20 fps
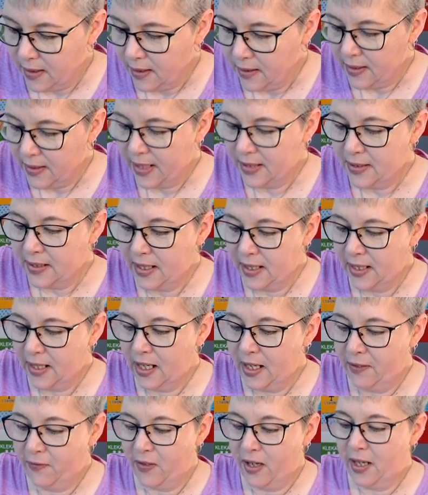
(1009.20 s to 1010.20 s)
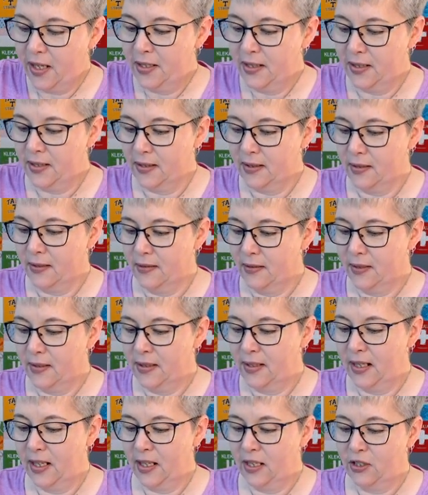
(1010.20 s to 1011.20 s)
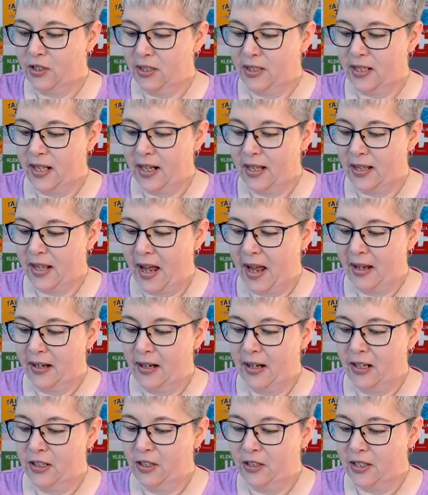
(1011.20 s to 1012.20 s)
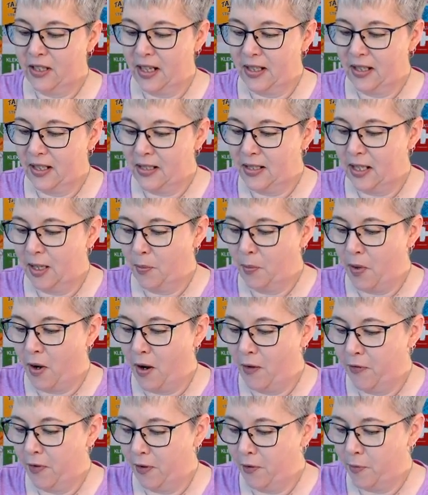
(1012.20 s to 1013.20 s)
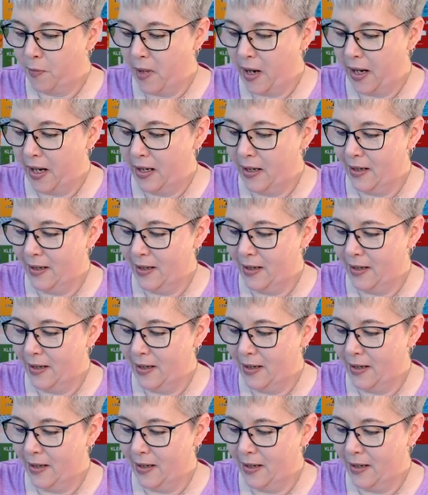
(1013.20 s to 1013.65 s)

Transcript: That's going to give us, see, just like that. I just cut the tip off of my,